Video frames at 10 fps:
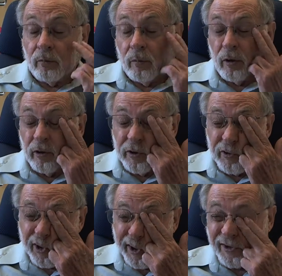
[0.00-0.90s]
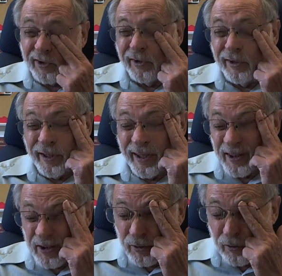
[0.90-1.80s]
Modernization
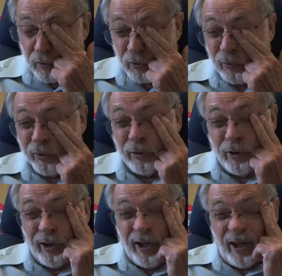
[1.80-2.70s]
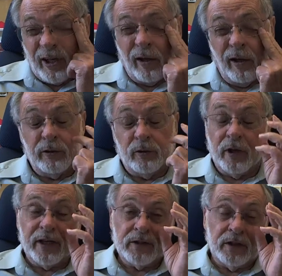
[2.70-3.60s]
has to do with
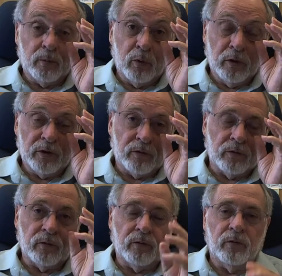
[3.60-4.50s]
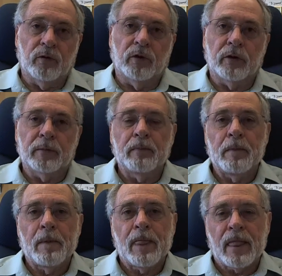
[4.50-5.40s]
contrasting points of
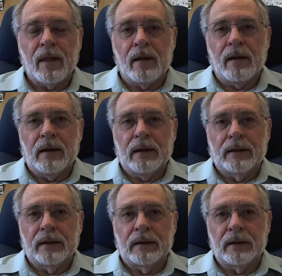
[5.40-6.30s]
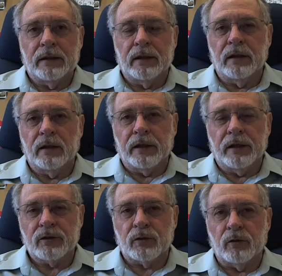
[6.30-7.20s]
in the
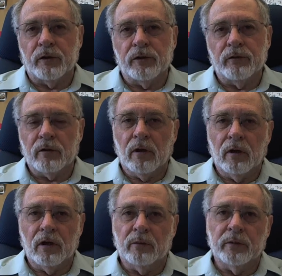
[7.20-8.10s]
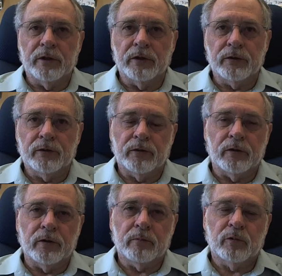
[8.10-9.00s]
history of economies,
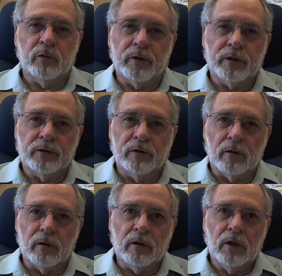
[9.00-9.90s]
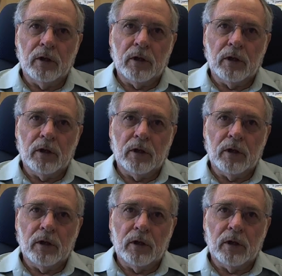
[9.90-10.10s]
traditional